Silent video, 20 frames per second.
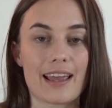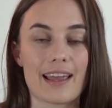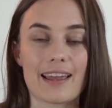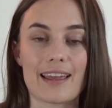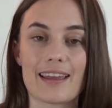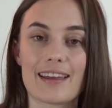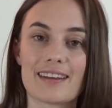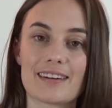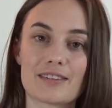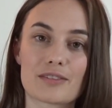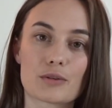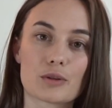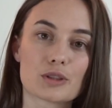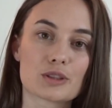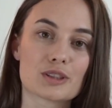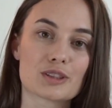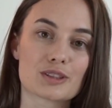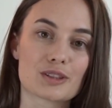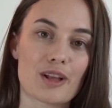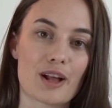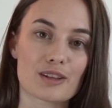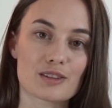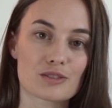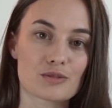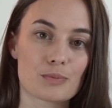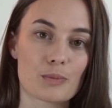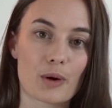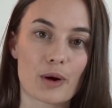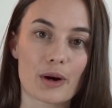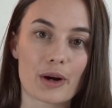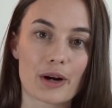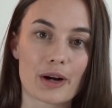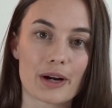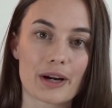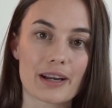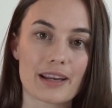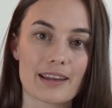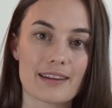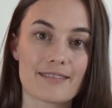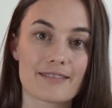And of course, there's lots of
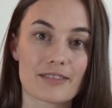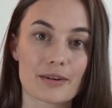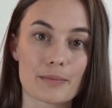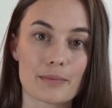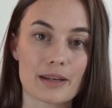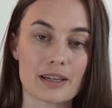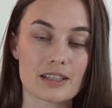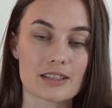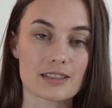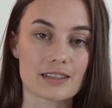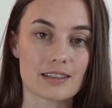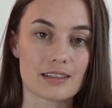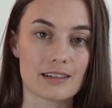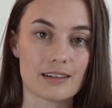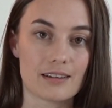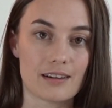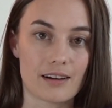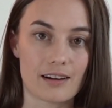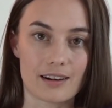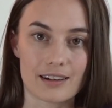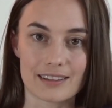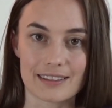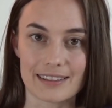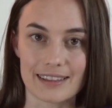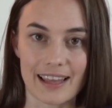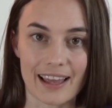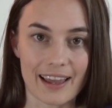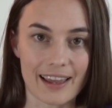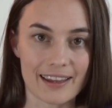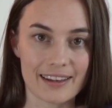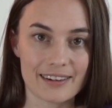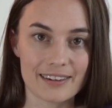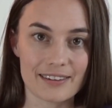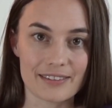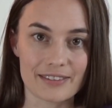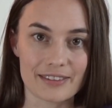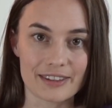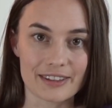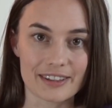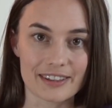more information online
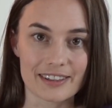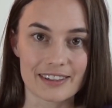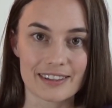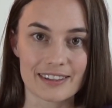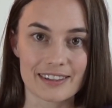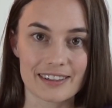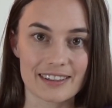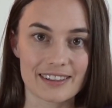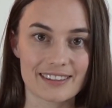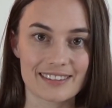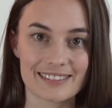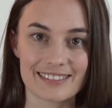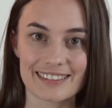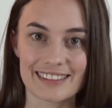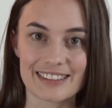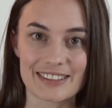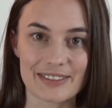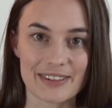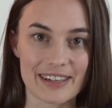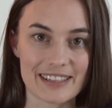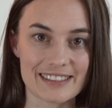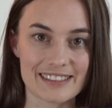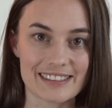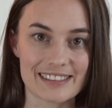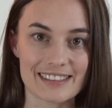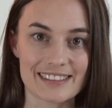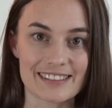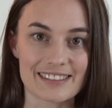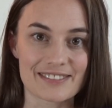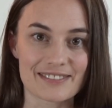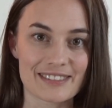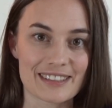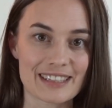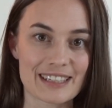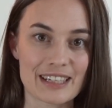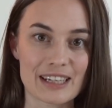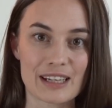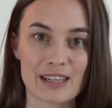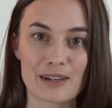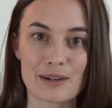if you're interested in
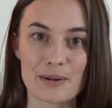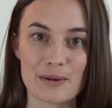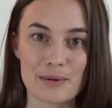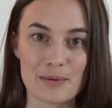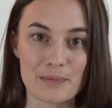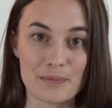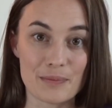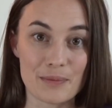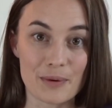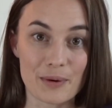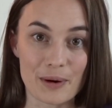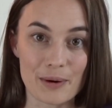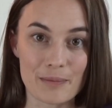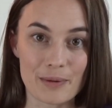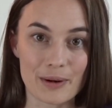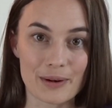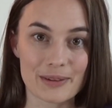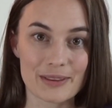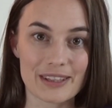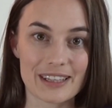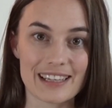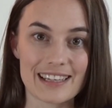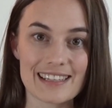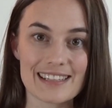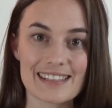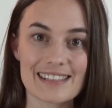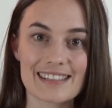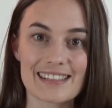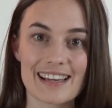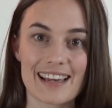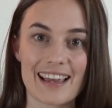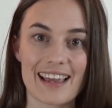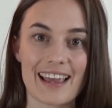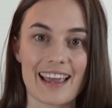reading more about this.